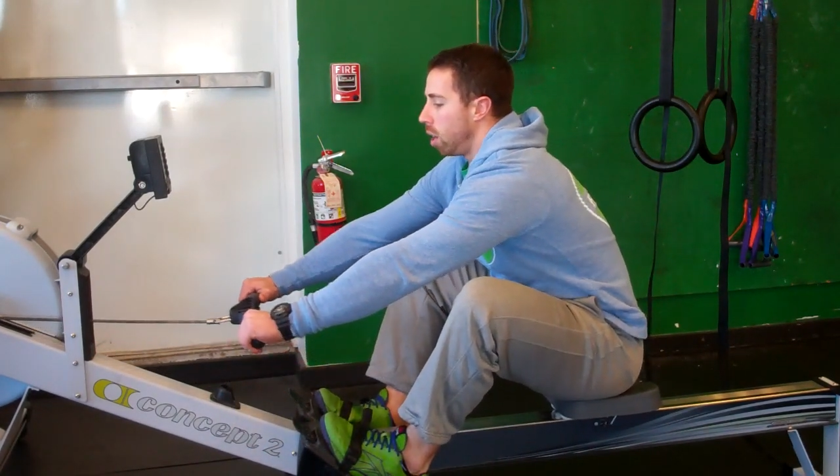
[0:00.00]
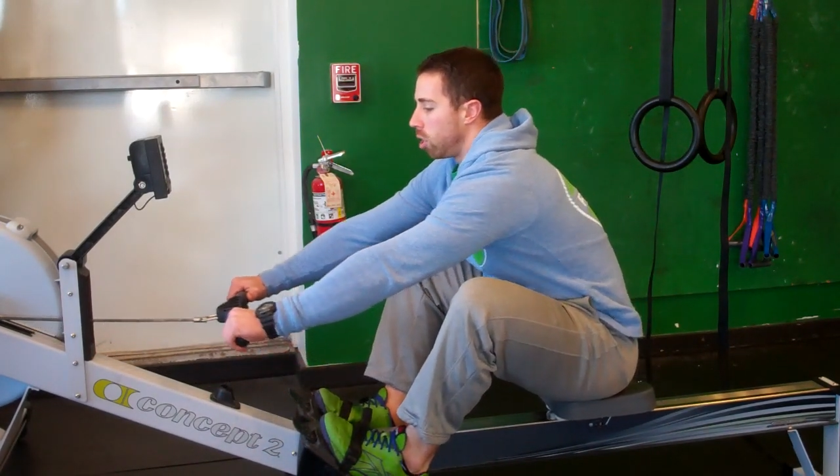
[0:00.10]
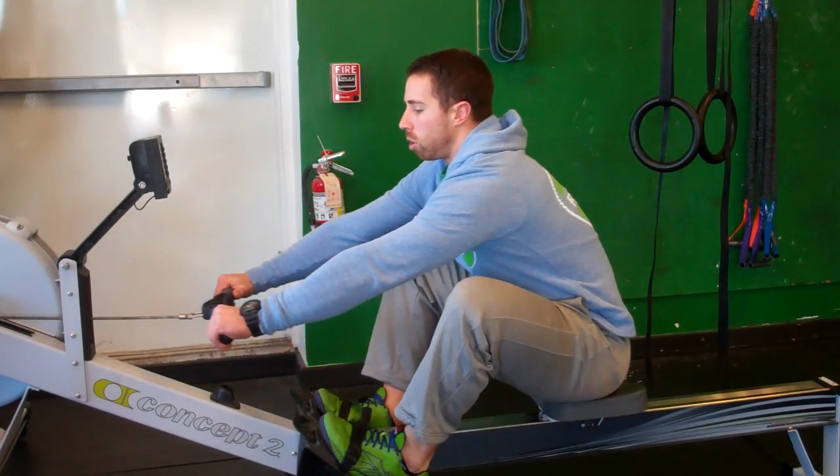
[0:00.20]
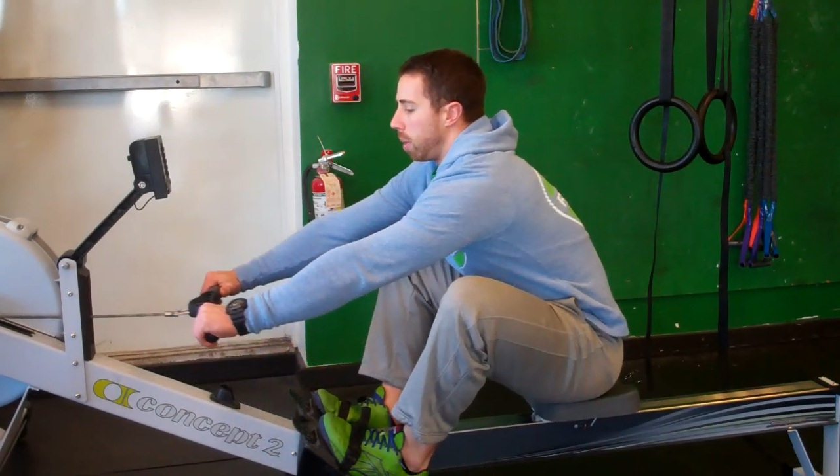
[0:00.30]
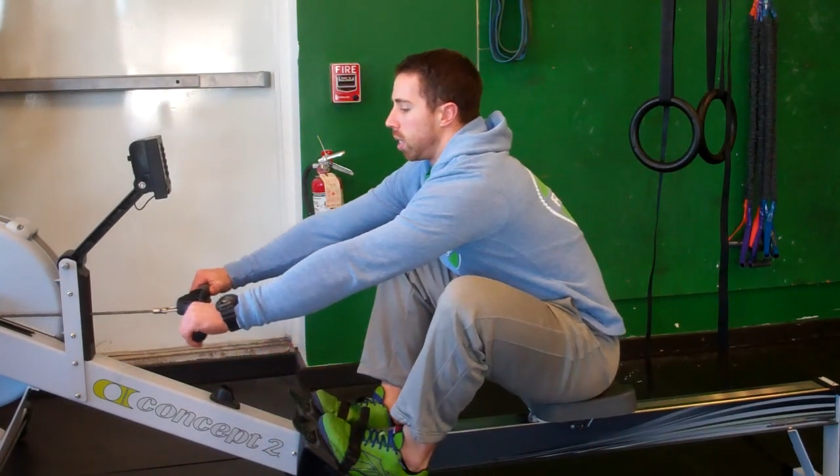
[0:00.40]

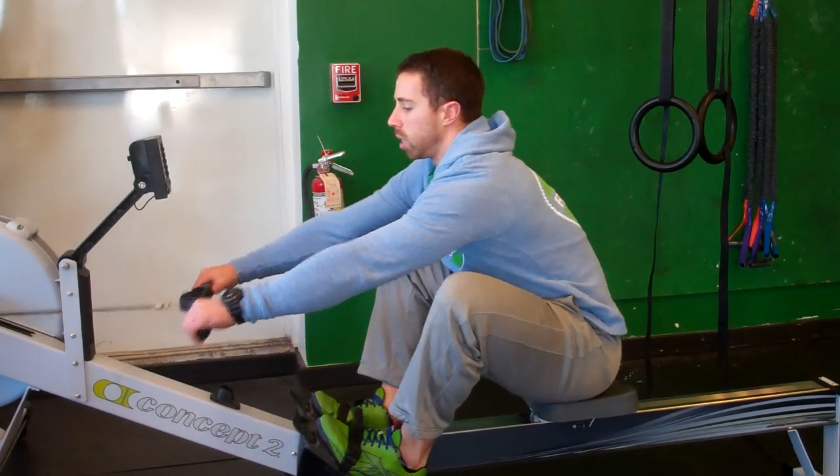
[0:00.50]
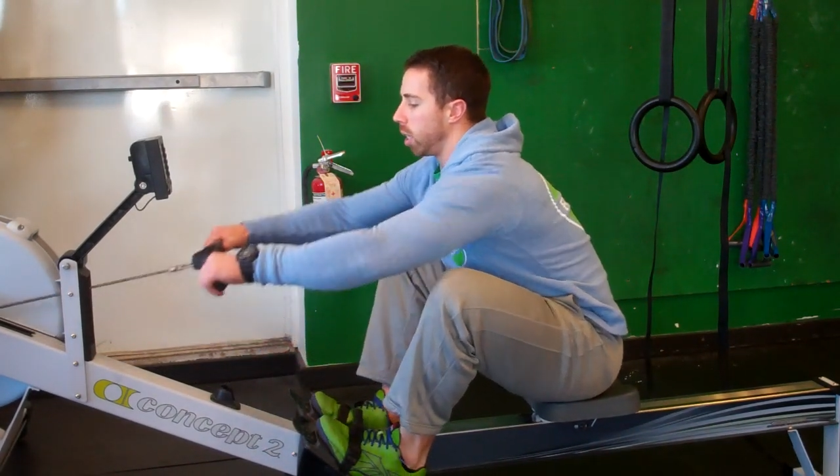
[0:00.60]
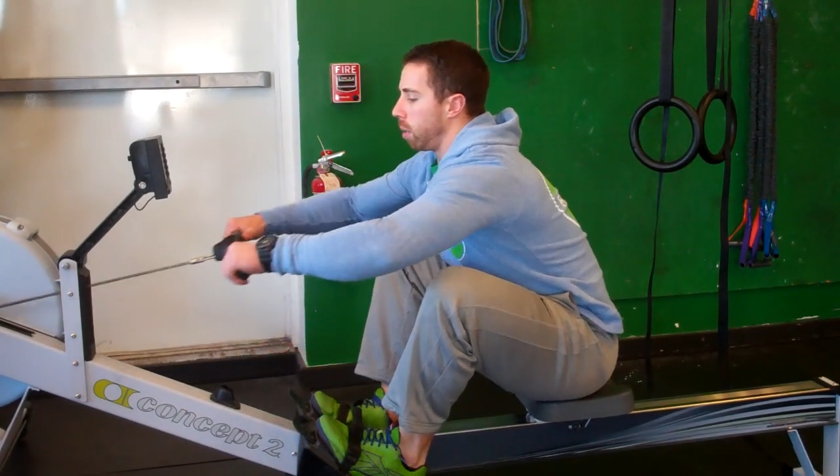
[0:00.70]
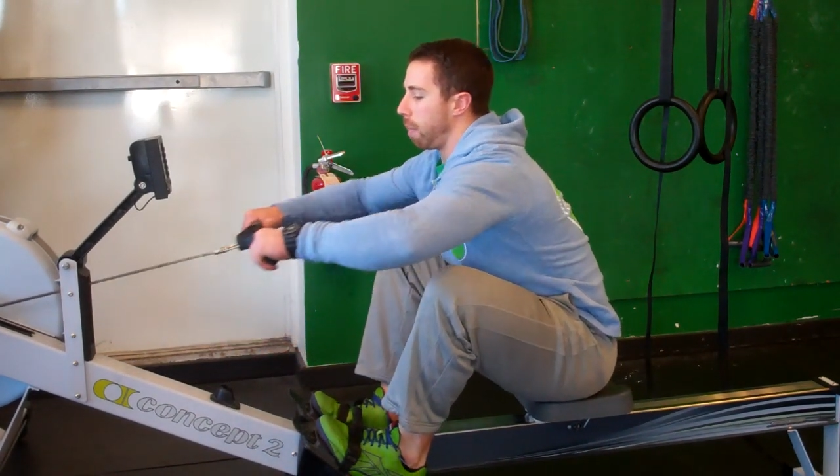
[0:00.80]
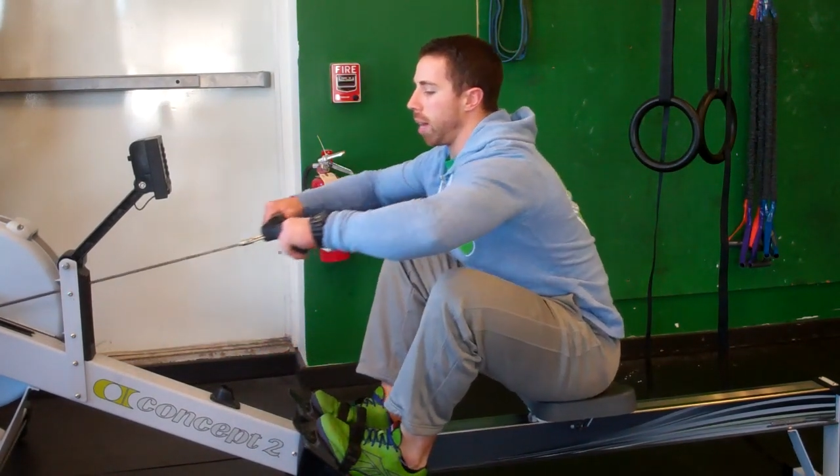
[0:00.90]
So basically
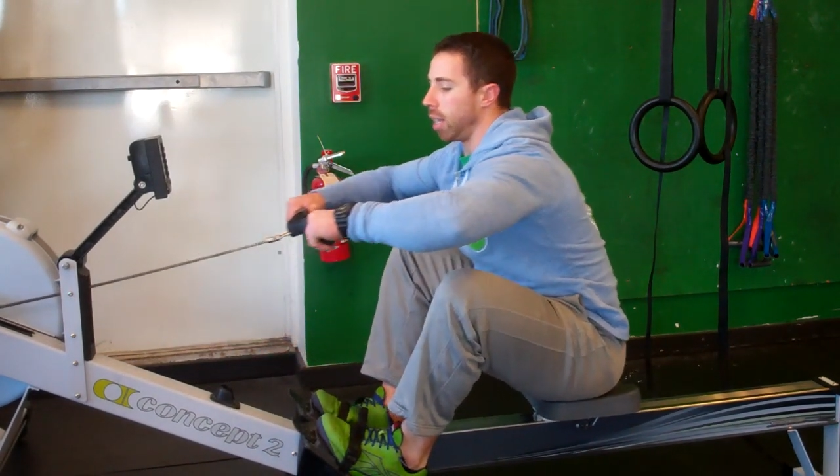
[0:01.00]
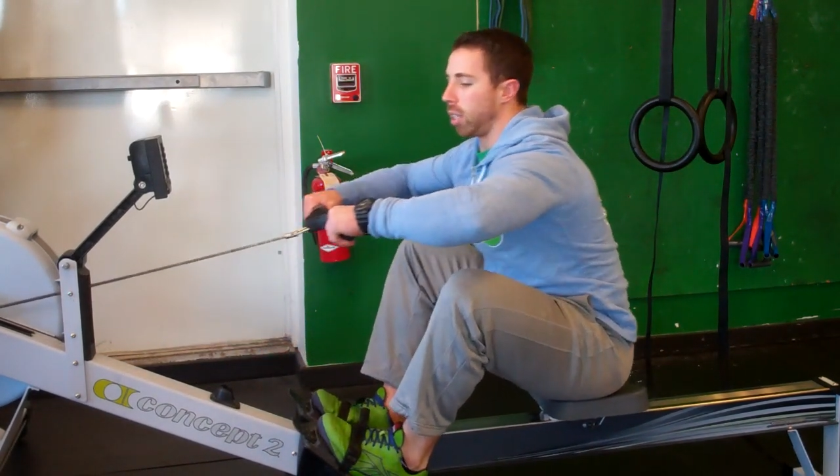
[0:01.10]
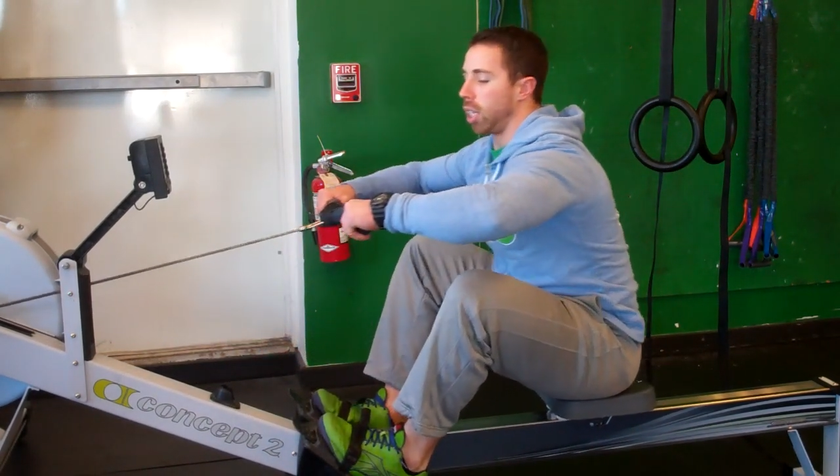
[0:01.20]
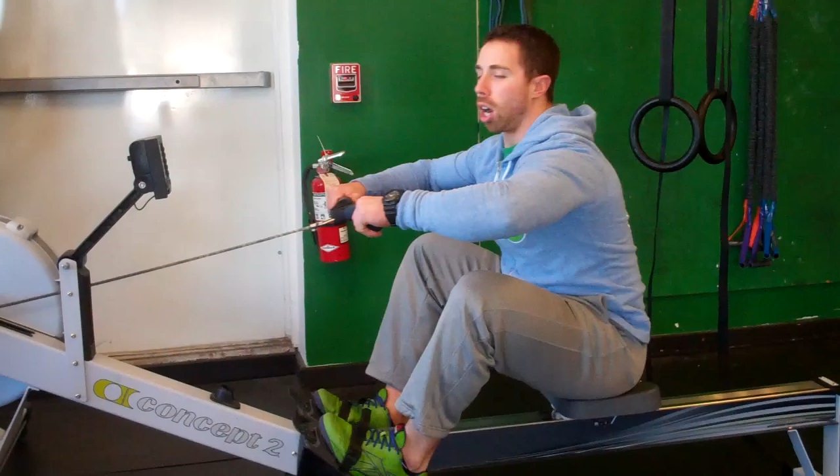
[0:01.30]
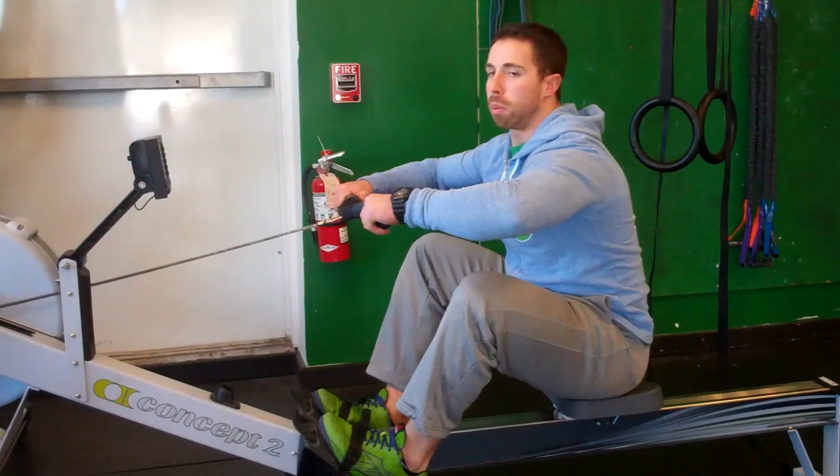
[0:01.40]
bending
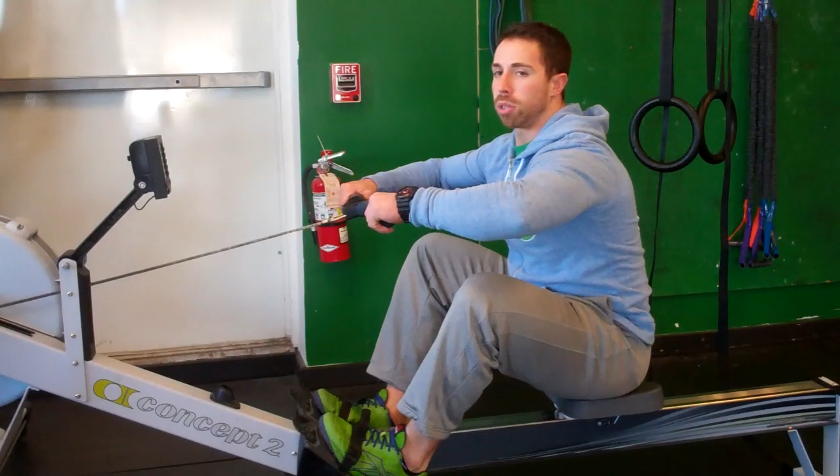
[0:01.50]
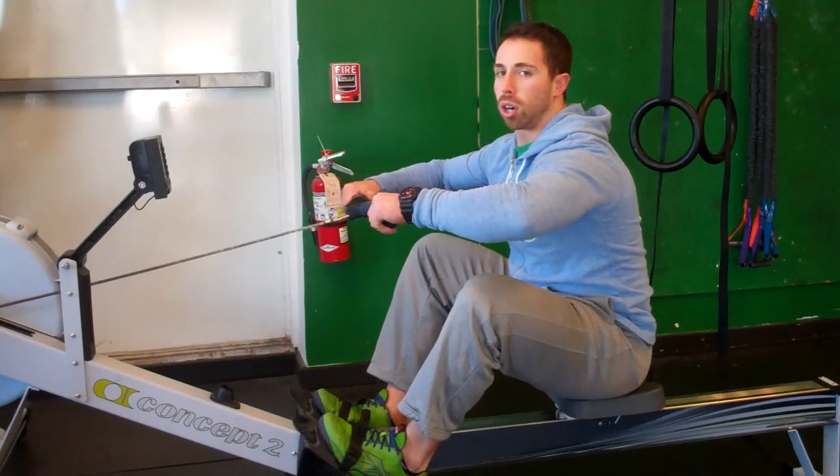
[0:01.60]
the arms